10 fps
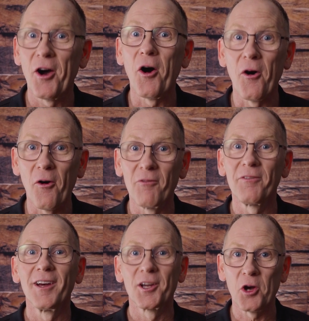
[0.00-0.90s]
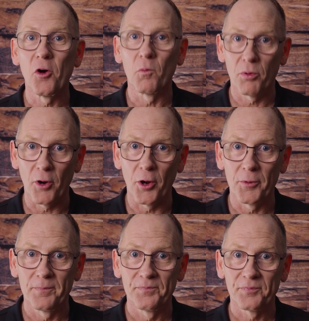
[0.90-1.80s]
of Kong Pro.
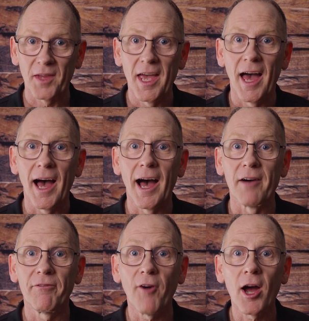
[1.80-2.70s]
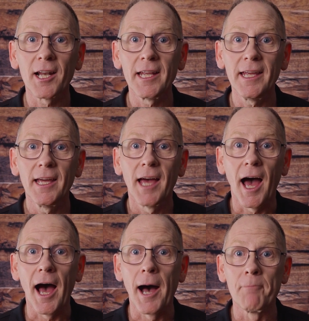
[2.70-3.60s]
Finally,
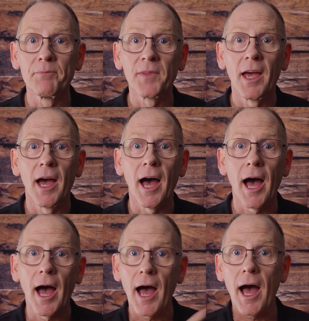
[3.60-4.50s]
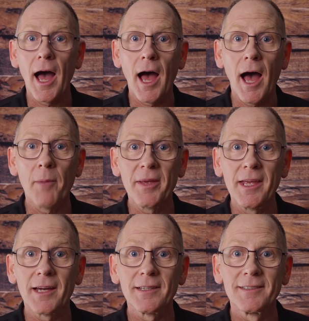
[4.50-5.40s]
up
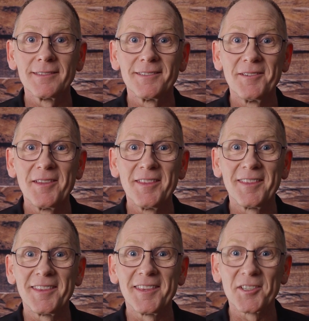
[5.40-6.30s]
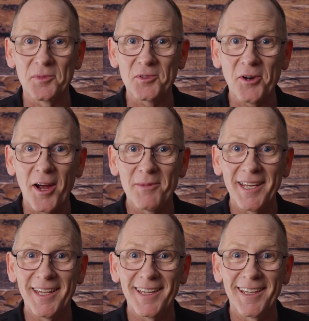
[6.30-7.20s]
here, the subscribe
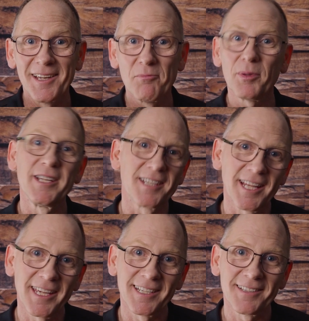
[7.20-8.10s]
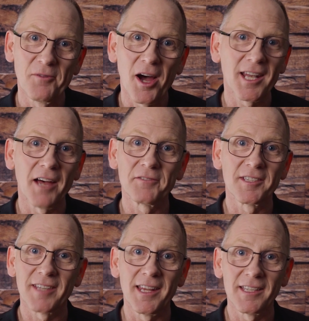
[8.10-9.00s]
link, please click it. I'd love to
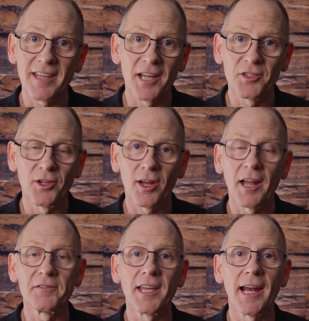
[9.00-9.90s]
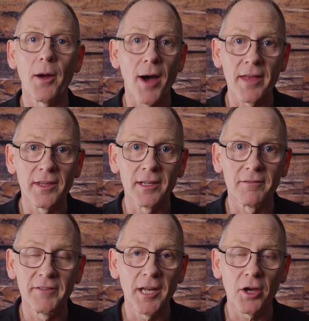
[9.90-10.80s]
send this out to you. I'd love to get our other
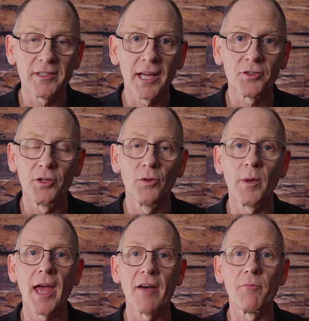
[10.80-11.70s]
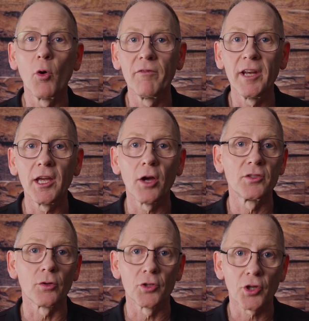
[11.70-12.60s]
videos out to you. We have more
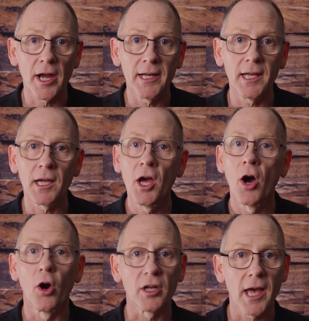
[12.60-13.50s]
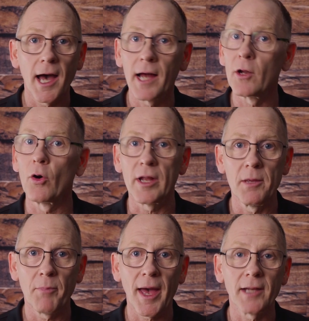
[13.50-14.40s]
videos on training, on cut, on
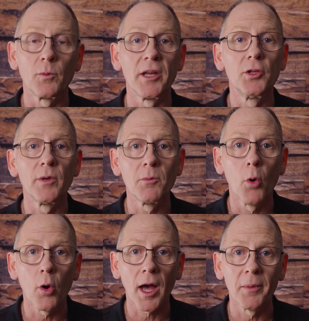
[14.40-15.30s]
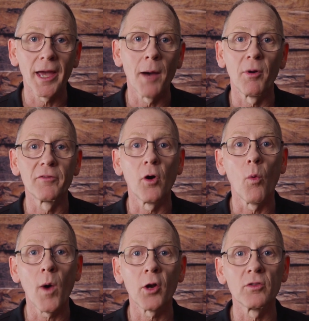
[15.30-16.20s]
impact. We're doing more coming up. I've got
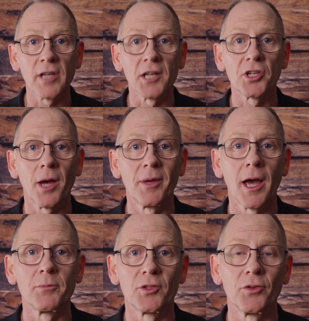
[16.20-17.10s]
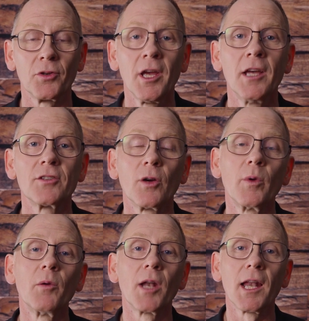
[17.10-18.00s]
one on touch coming up soon. So
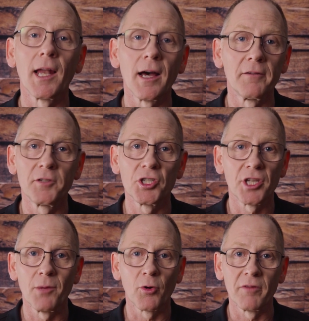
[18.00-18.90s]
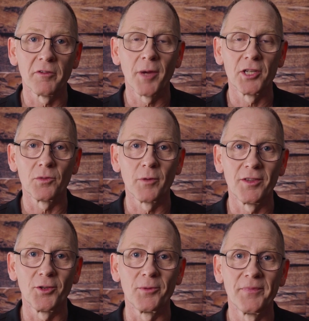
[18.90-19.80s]
we would love to share more information
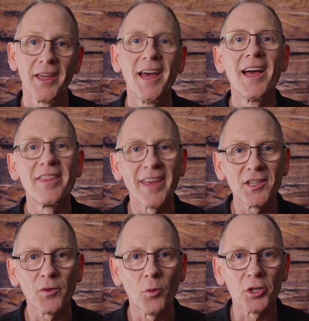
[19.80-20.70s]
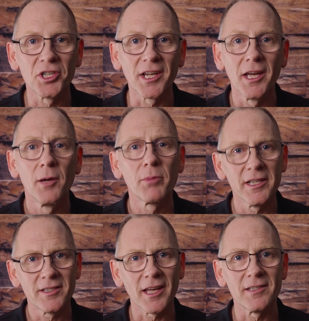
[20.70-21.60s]
with you. Thanks for watching.
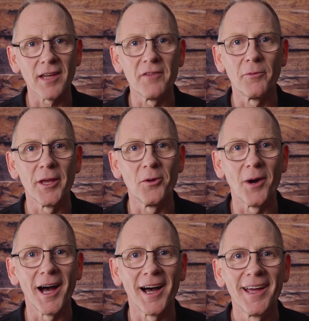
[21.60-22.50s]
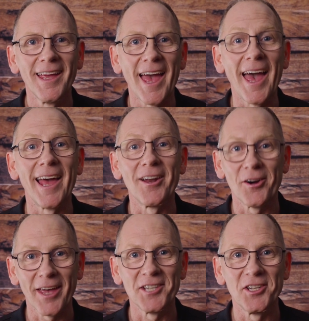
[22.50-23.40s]
Please stay safe where you are, and I'll
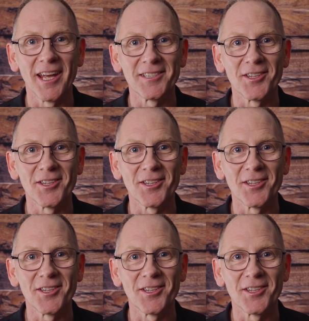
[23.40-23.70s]
catch you next